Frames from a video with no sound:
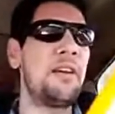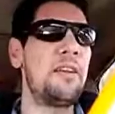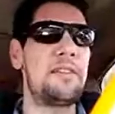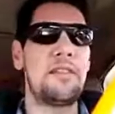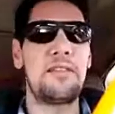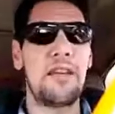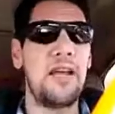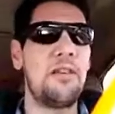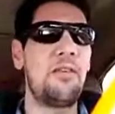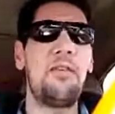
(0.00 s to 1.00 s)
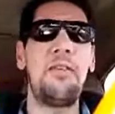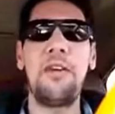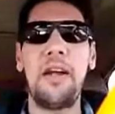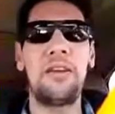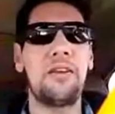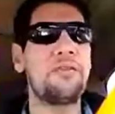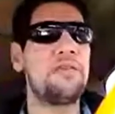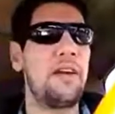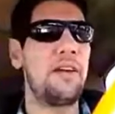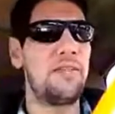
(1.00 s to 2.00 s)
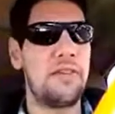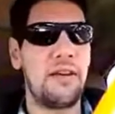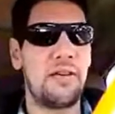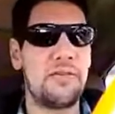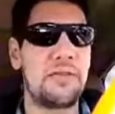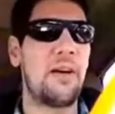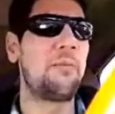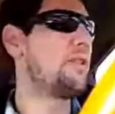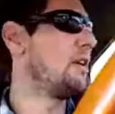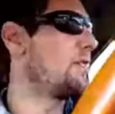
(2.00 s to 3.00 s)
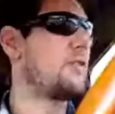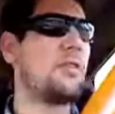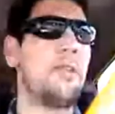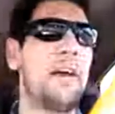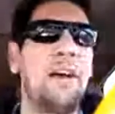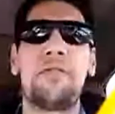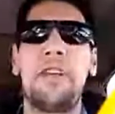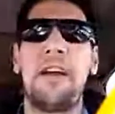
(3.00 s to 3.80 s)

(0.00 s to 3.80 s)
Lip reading: It's a tight corner, and it goes down, and then it goes up, and then I have to go left.